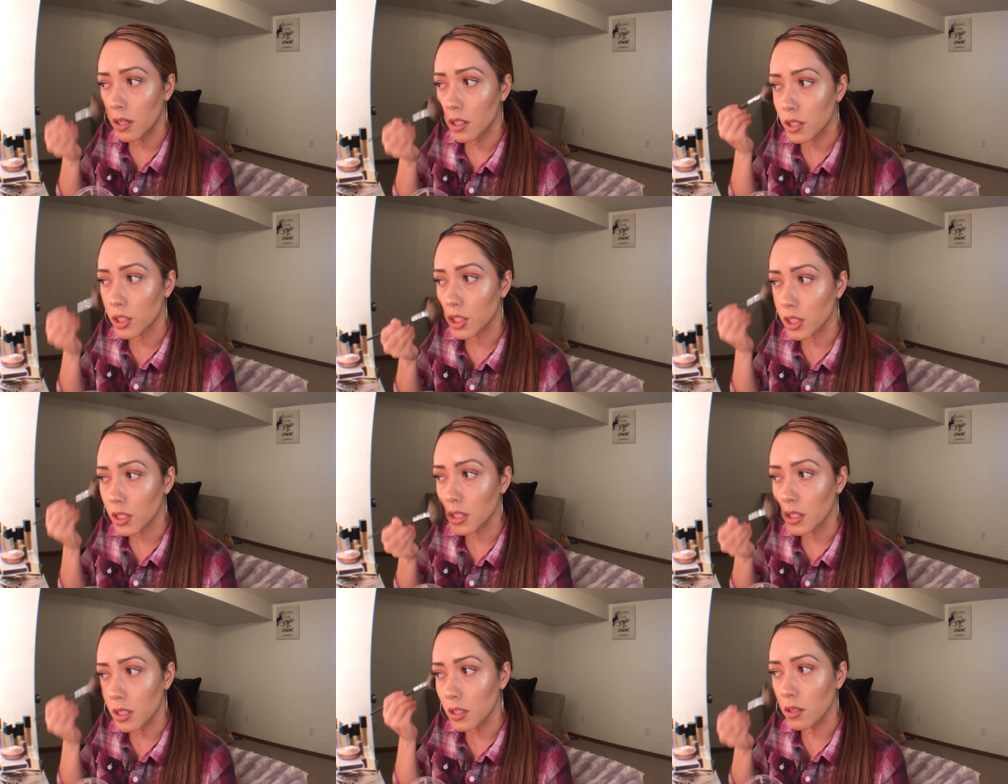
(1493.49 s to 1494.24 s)

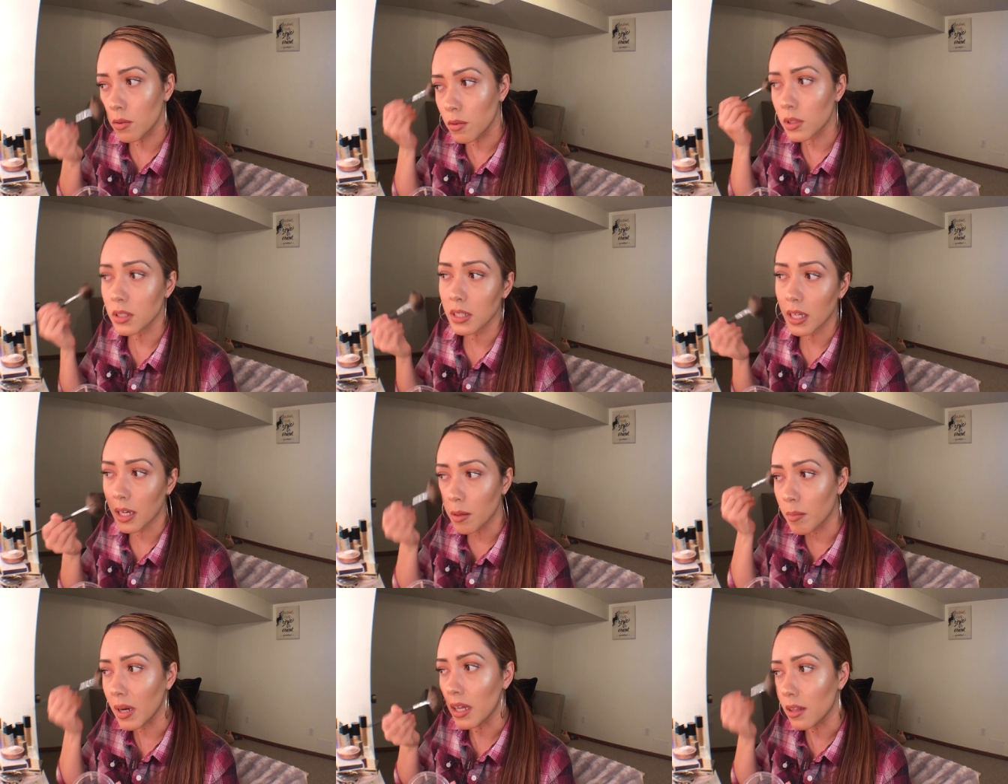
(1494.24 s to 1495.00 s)
She was
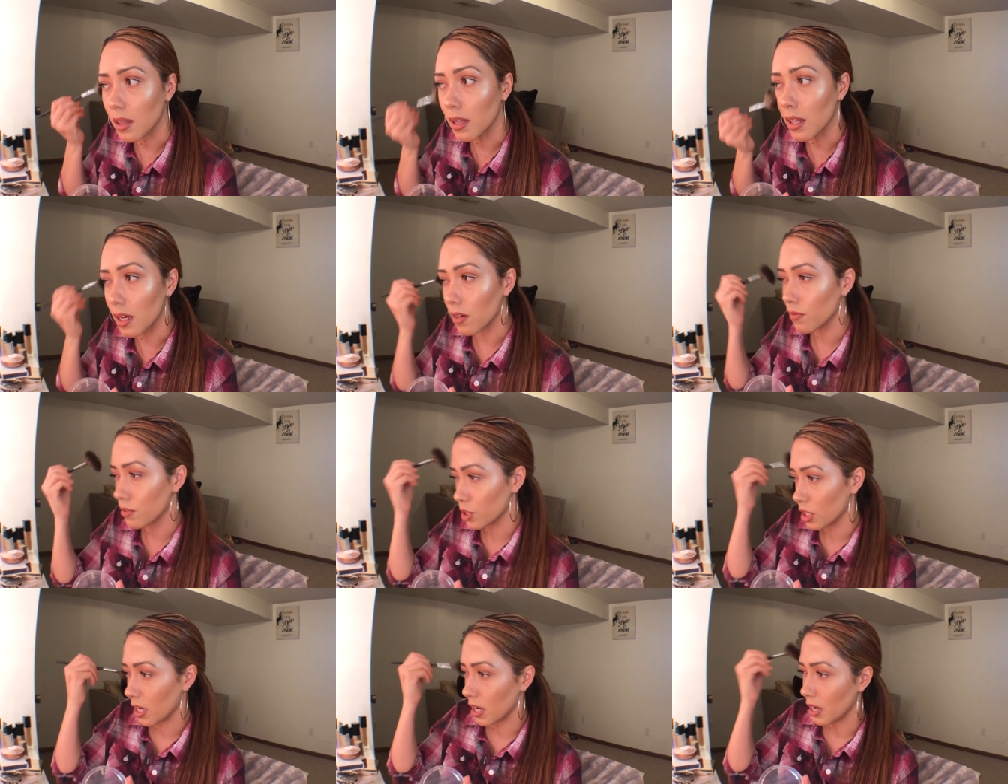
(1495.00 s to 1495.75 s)
like my
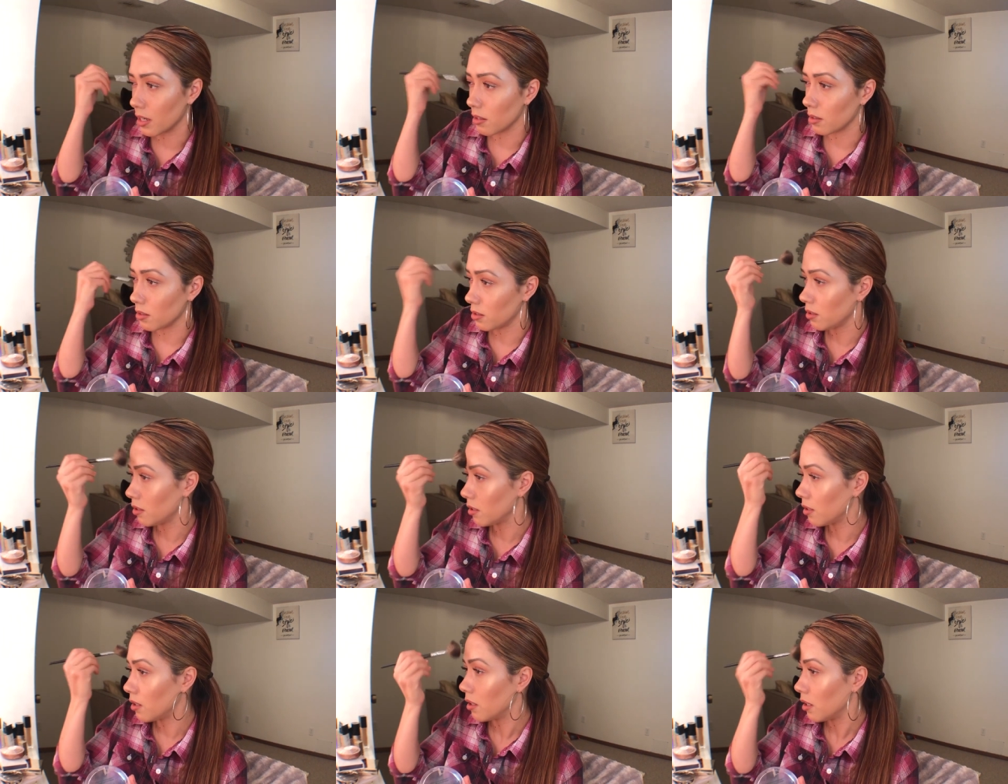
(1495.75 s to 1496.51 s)
love child
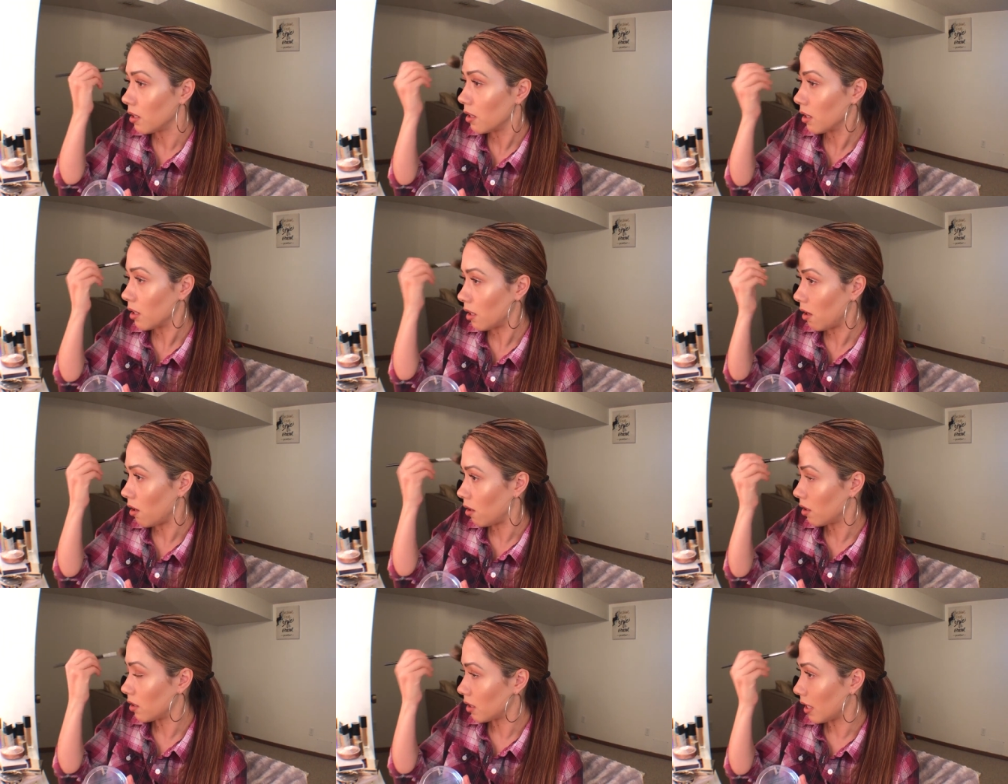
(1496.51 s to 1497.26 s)

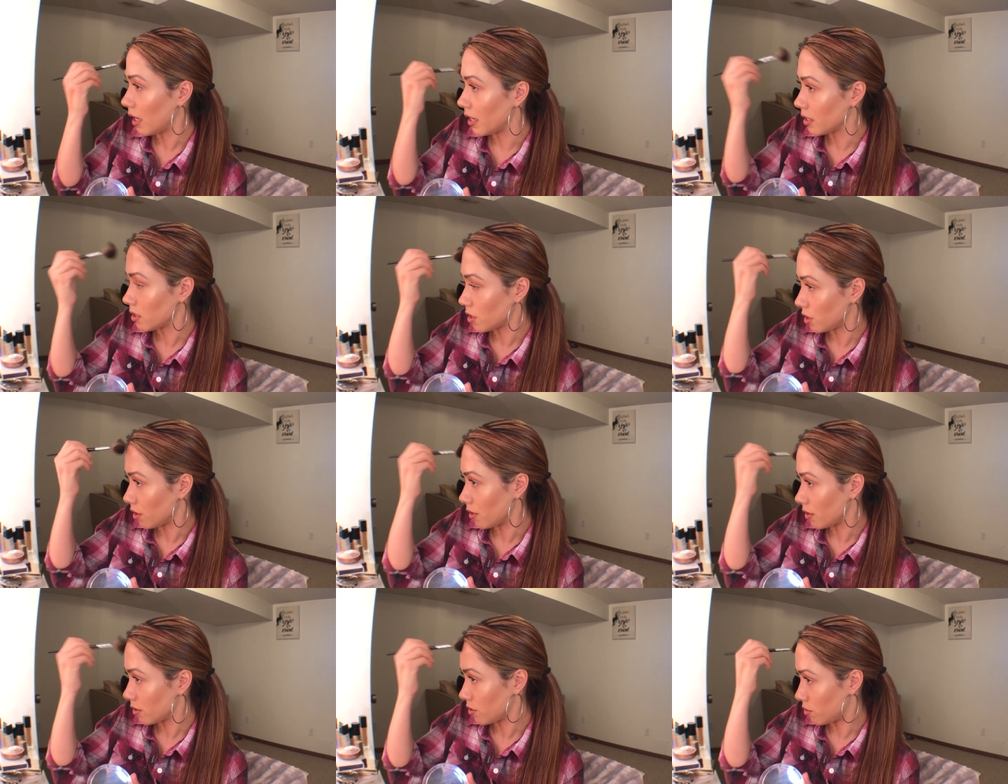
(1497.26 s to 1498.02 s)
all last
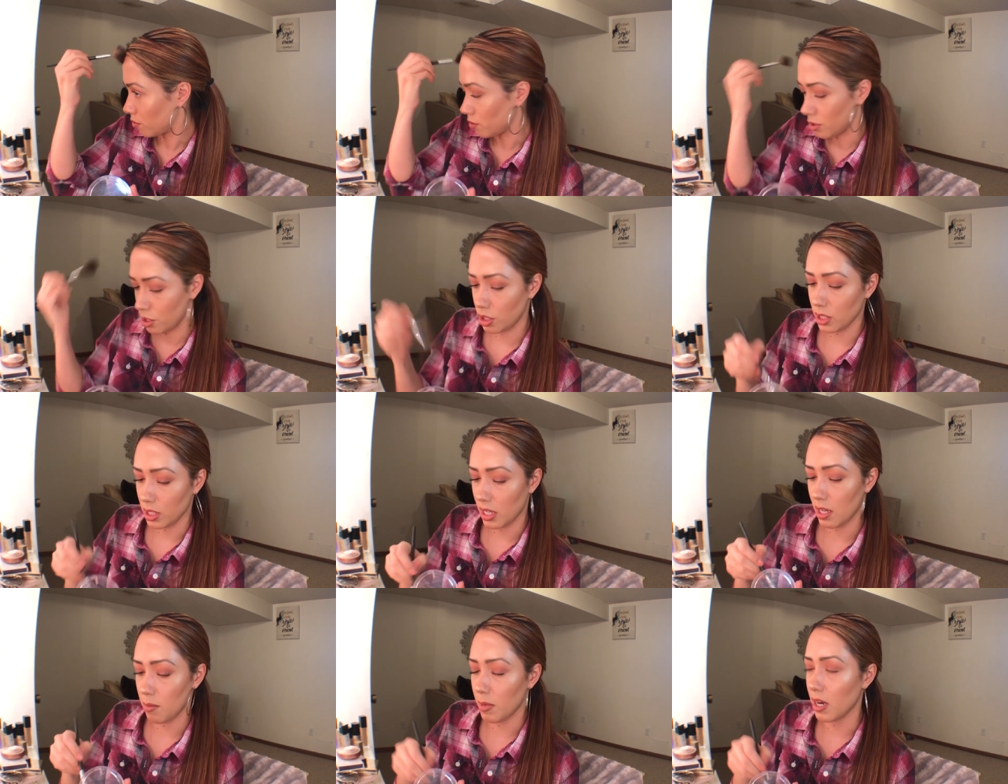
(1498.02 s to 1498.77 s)
year as soon as she
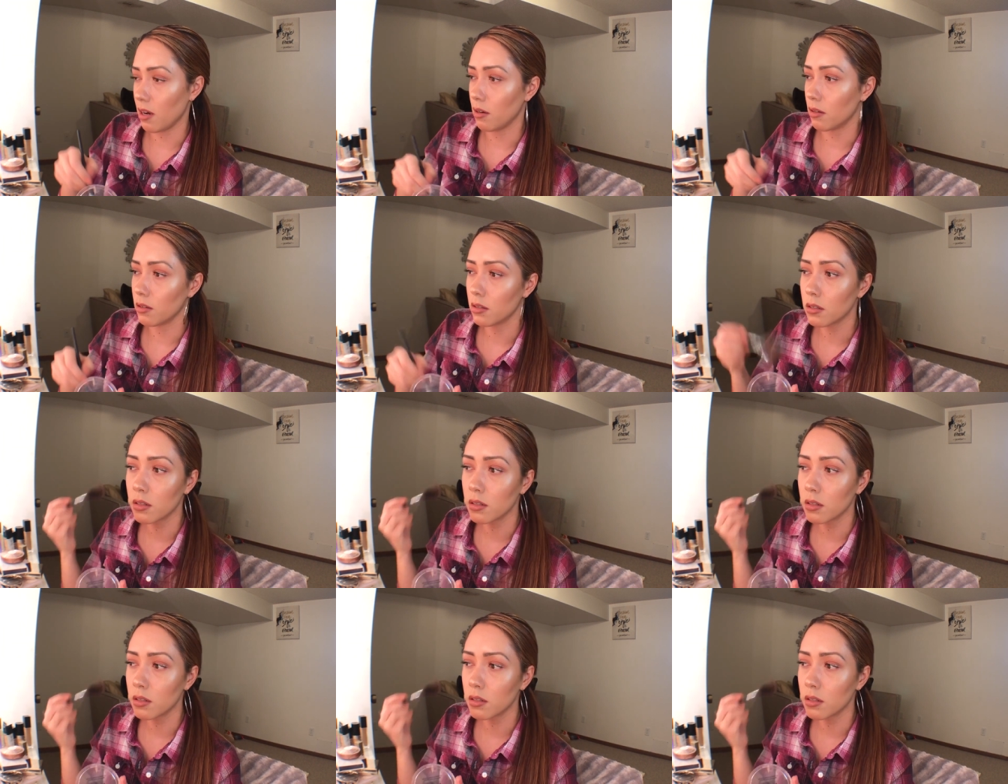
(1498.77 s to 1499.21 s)
came out.